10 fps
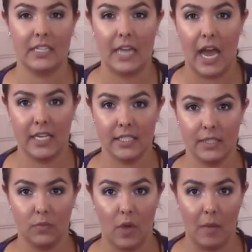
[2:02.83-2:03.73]

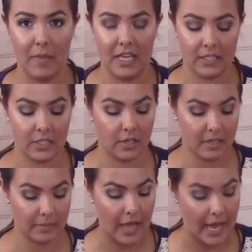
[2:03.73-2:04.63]
nice, well-made,
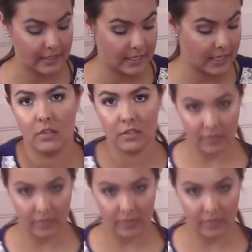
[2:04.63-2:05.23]
sturdy plastic. So